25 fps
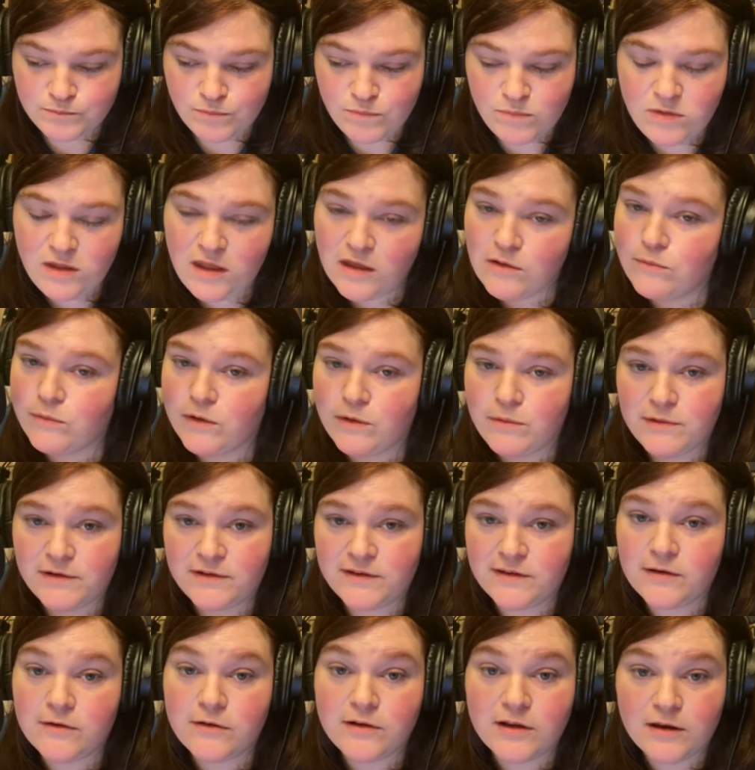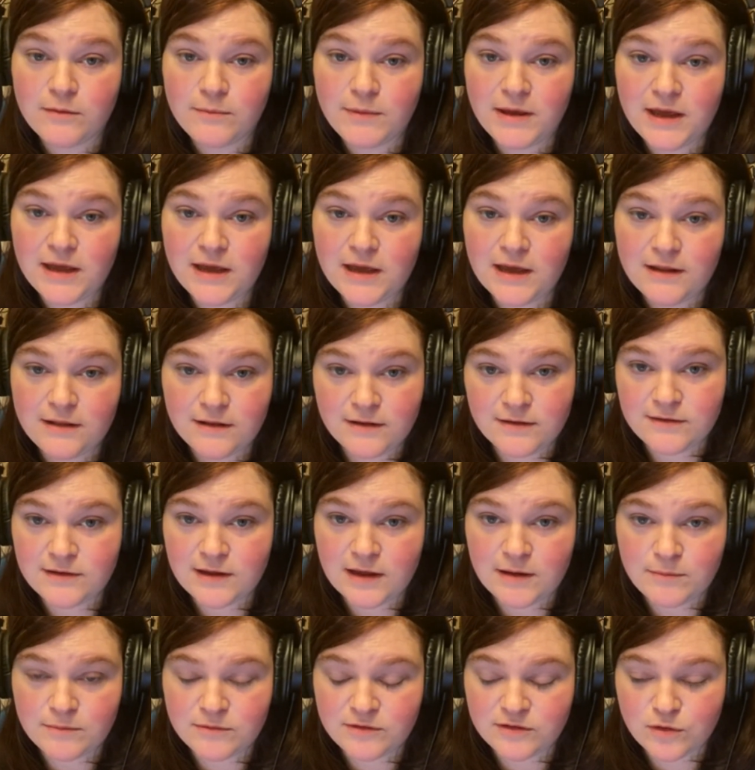we were still going to be in the same
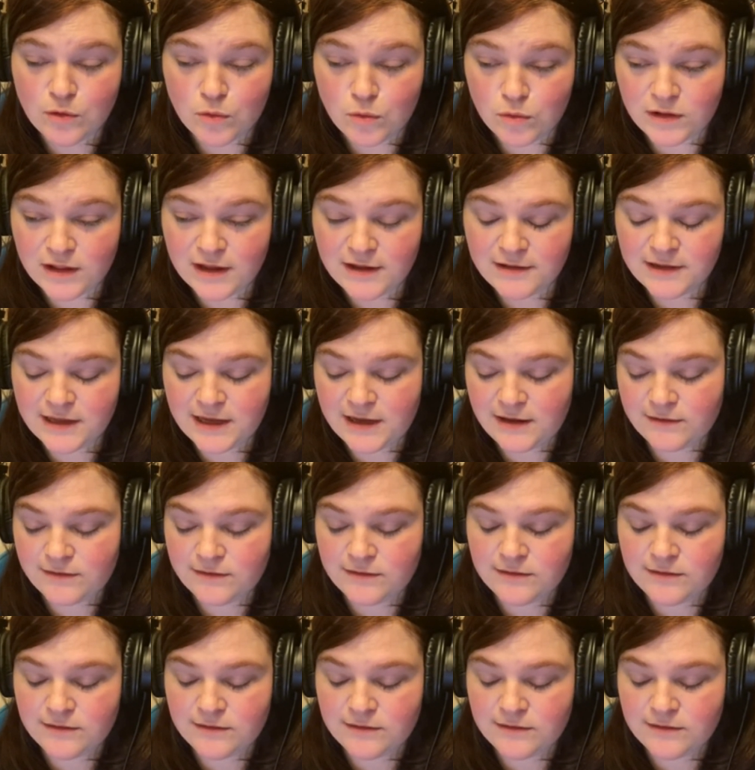school at least.